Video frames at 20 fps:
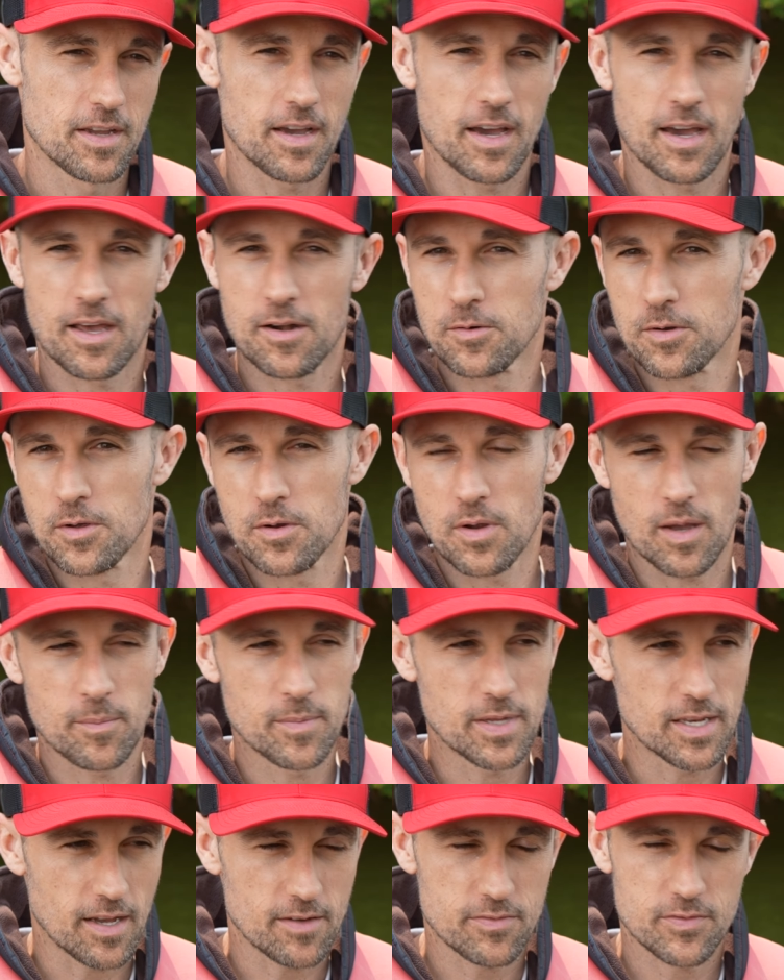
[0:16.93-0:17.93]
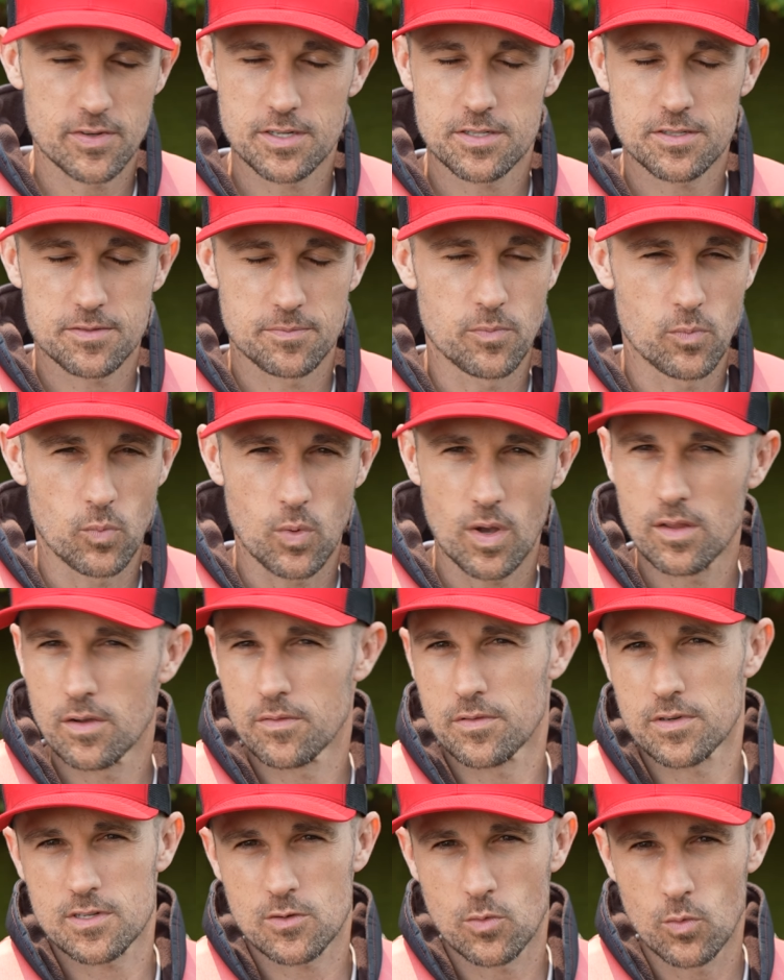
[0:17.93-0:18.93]
I don't know, I mean, I fished well
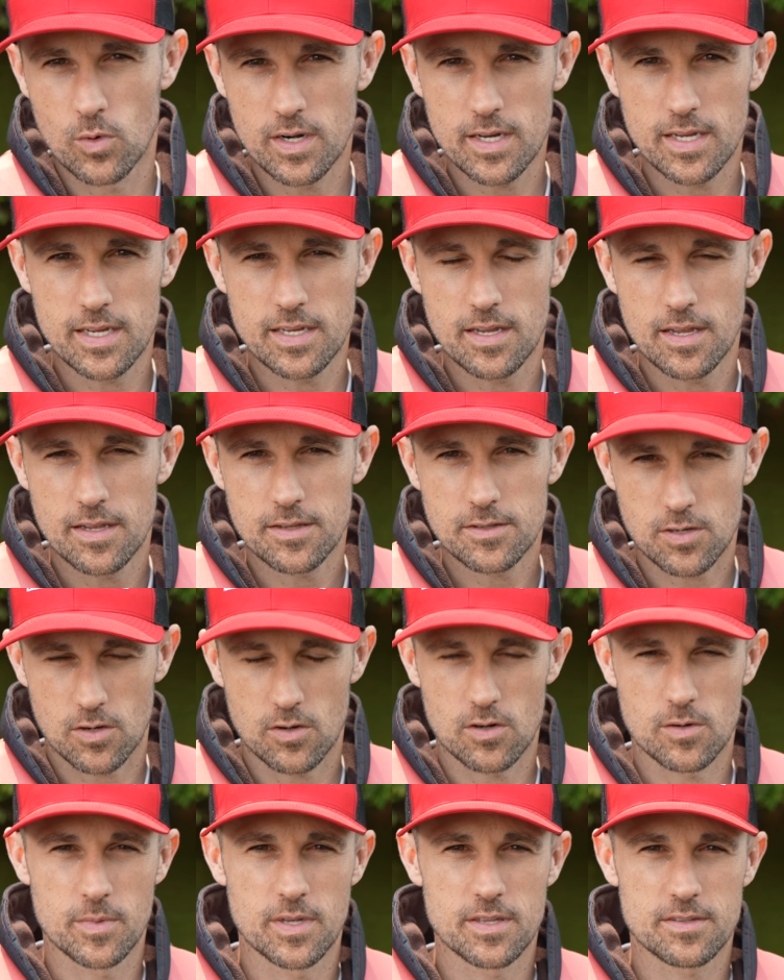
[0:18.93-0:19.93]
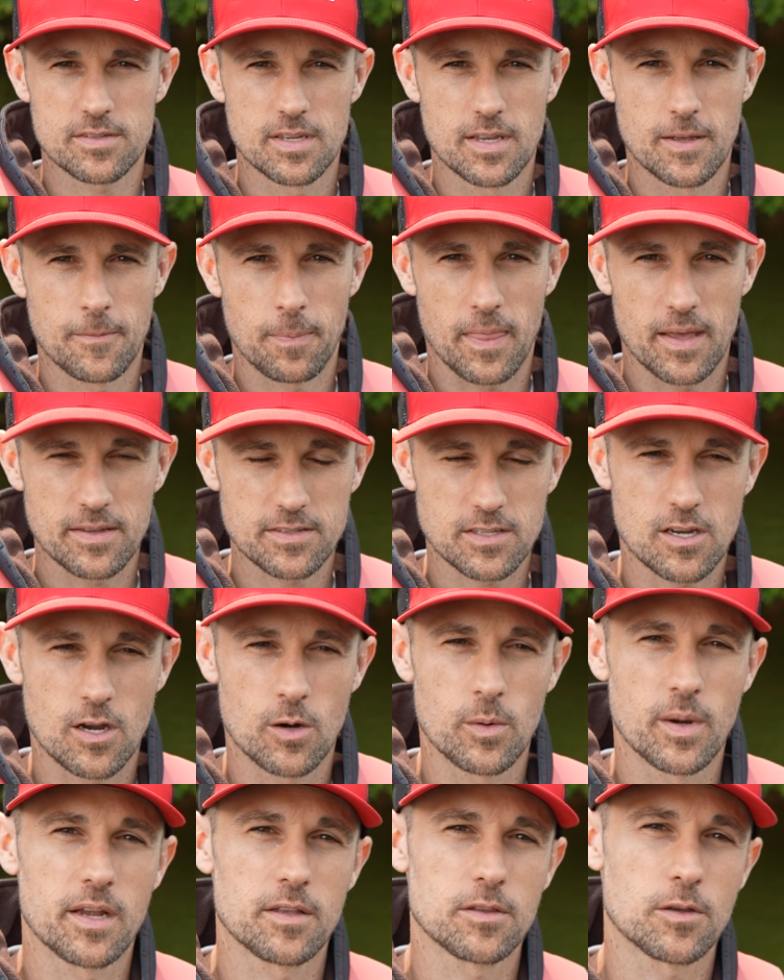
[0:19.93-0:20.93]
over 20 tournaments as a
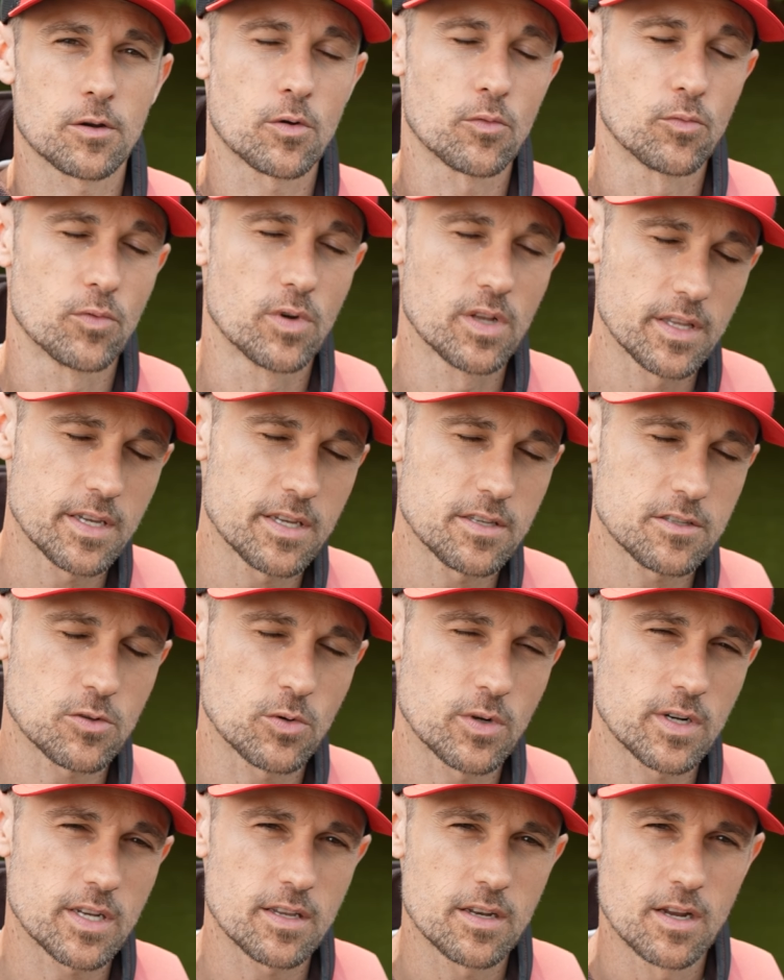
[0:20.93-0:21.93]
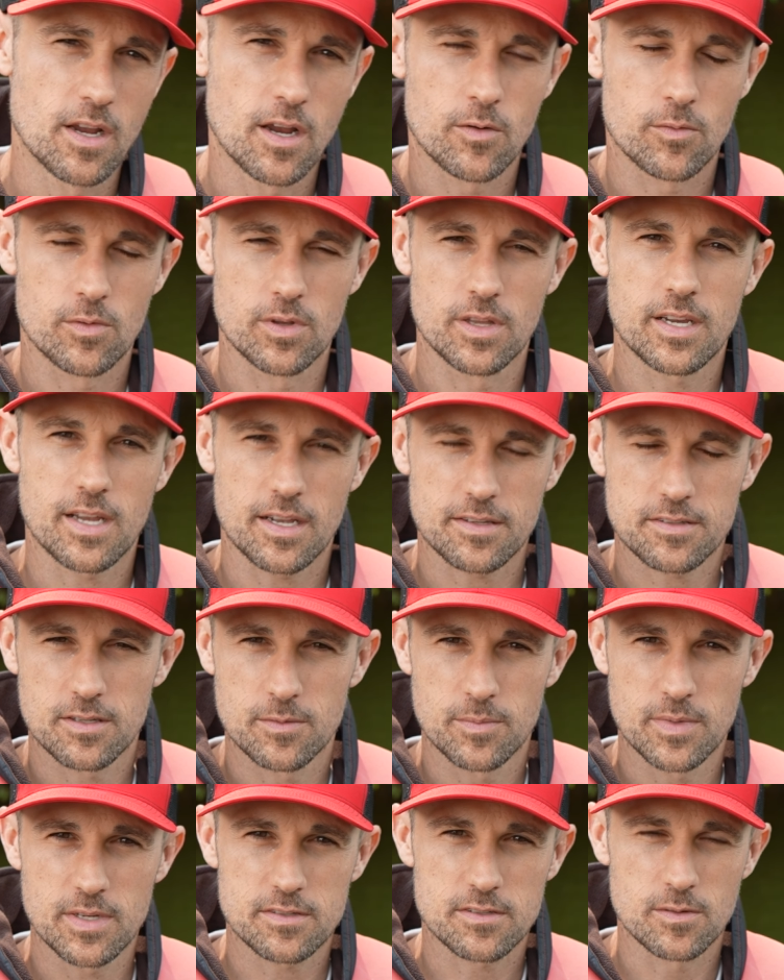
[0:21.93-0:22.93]
co-angler, really enjoyed it, really got
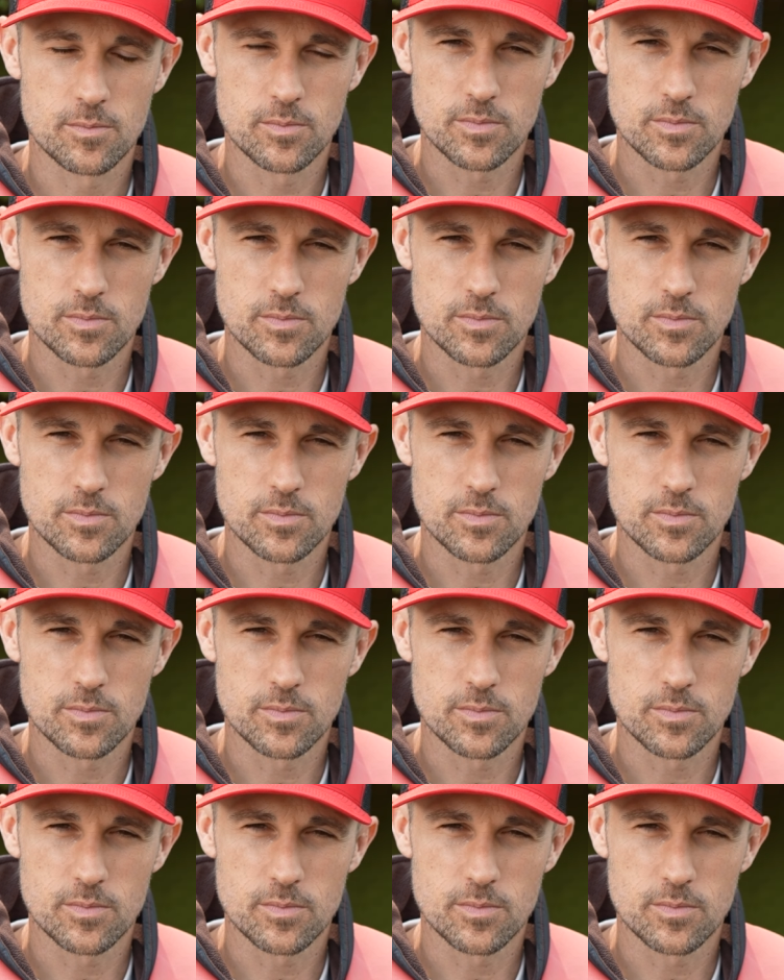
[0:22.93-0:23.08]
to meet some